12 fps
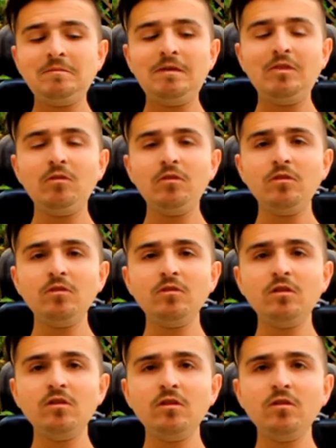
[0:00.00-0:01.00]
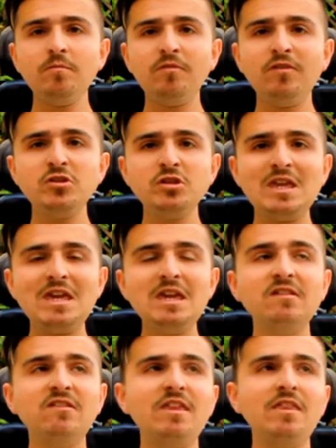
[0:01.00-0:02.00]
Rather, the position he
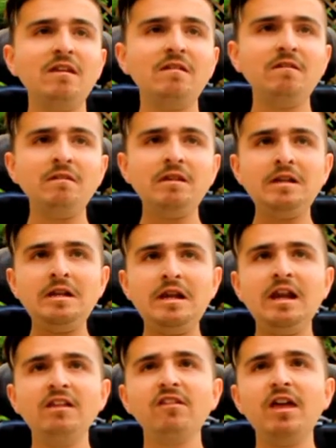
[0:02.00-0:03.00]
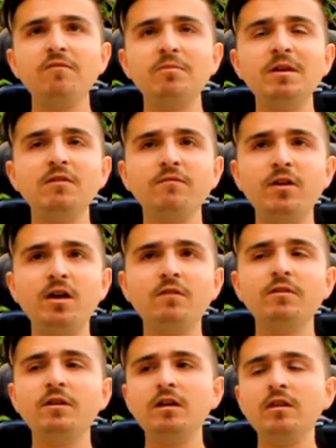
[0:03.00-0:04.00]
is in, in his life, being a
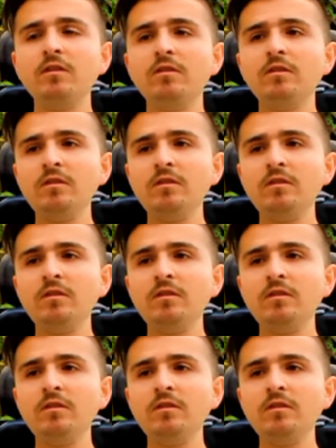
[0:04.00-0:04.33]
father and